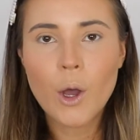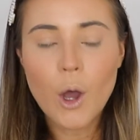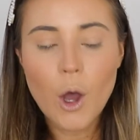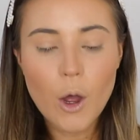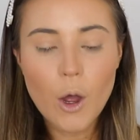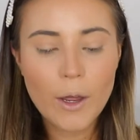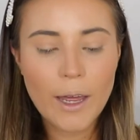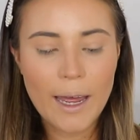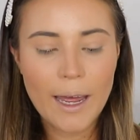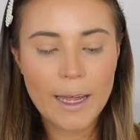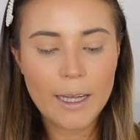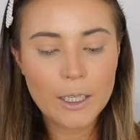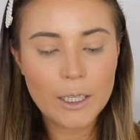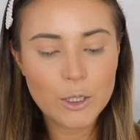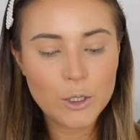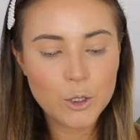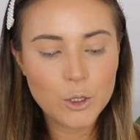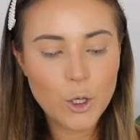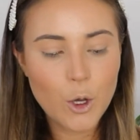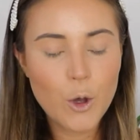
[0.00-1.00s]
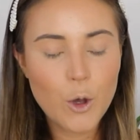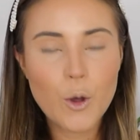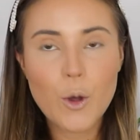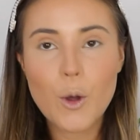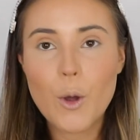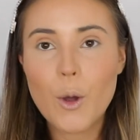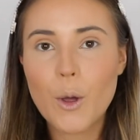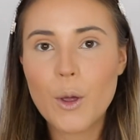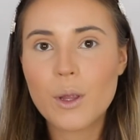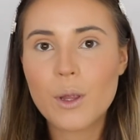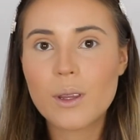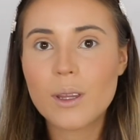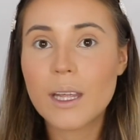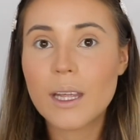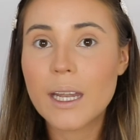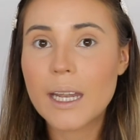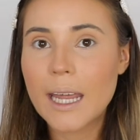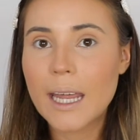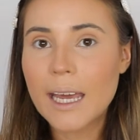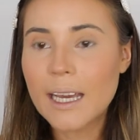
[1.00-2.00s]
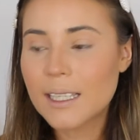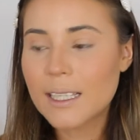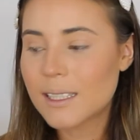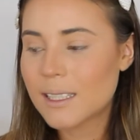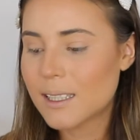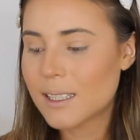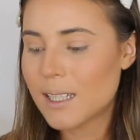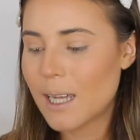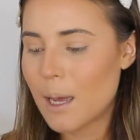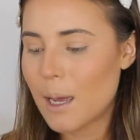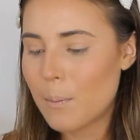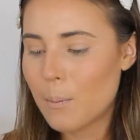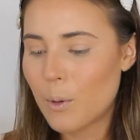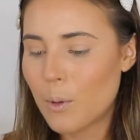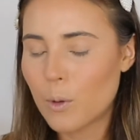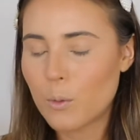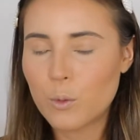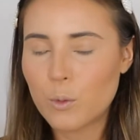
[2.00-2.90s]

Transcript: Okay, so the next step,